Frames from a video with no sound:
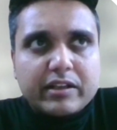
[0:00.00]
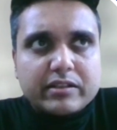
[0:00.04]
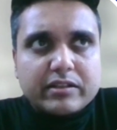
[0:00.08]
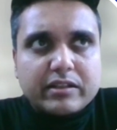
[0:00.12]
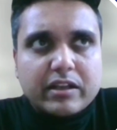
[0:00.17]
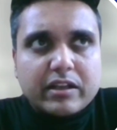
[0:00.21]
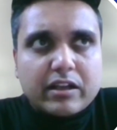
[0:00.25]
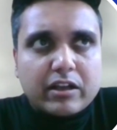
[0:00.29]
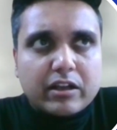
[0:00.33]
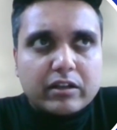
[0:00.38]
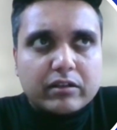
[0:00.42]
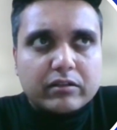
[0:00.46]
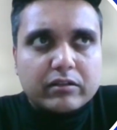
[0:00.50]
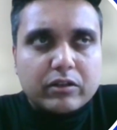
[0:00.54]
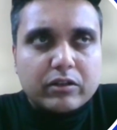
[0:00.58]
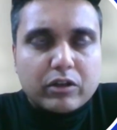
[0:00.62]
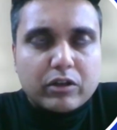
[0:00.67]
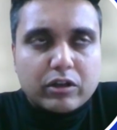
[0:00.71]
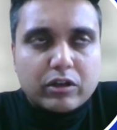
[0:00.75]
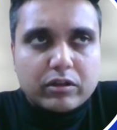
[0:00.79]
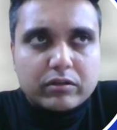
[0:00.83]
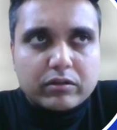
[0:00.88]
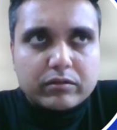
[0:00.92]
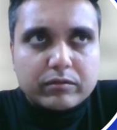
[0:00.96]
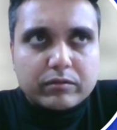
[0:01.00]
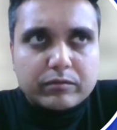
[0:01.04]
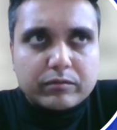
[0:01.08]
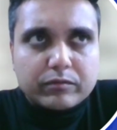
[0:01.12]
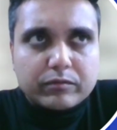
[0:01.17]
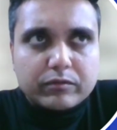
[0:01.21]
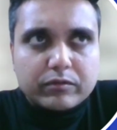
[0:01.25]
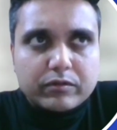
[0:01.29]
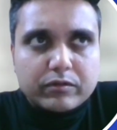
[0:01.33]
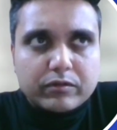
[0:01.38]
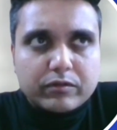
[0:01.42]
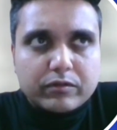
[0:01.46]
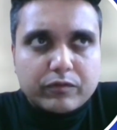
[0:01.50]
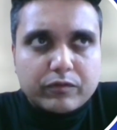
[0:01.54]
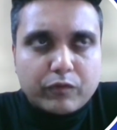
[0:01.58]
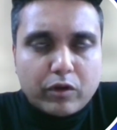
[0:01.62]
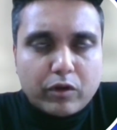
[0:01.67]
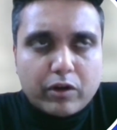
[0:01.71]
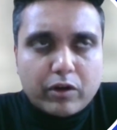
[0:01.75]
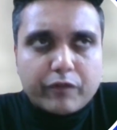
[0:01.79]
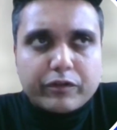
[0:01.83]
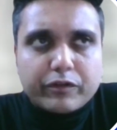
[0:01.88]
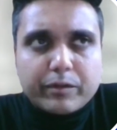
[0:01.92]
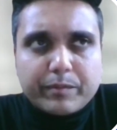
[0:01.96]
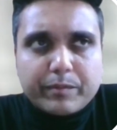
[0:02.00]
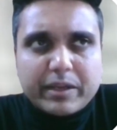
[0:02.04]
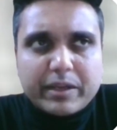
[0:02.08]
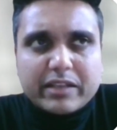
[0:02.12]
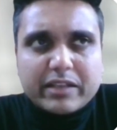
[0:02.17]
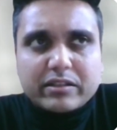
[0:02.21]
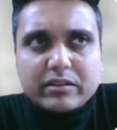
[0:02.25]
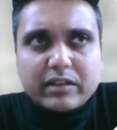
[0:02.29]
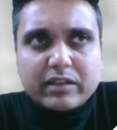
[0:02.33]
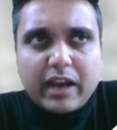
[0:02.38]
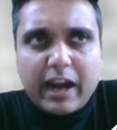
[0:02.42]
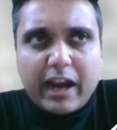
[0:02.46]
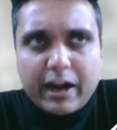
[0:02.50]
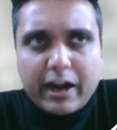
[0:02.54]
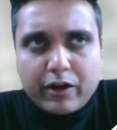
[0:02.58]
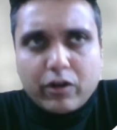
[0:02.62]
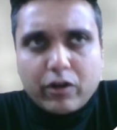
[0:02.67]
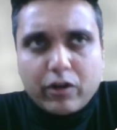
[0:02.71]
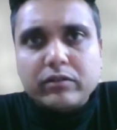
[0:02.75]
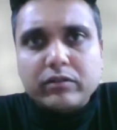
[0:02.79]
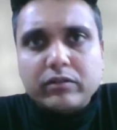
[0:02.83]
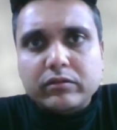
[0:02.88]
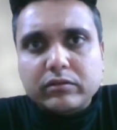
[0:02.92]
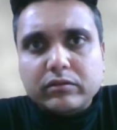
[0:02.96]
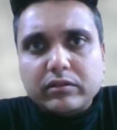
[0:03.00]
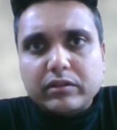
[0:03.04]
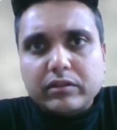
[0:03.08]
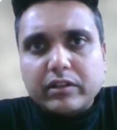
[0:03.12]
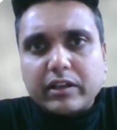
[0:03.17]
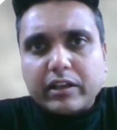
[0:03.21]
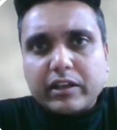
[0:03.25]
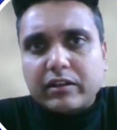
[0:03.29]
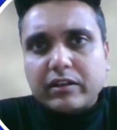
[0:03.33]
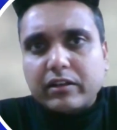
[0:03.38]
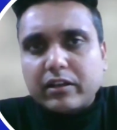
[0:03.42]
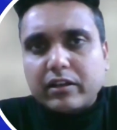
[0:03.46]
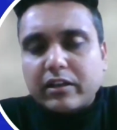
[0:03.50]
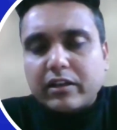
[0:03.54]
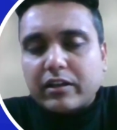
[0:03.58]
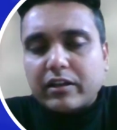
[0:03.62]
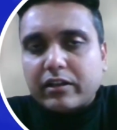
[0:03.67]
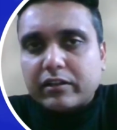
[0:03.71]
is one of the best add-on in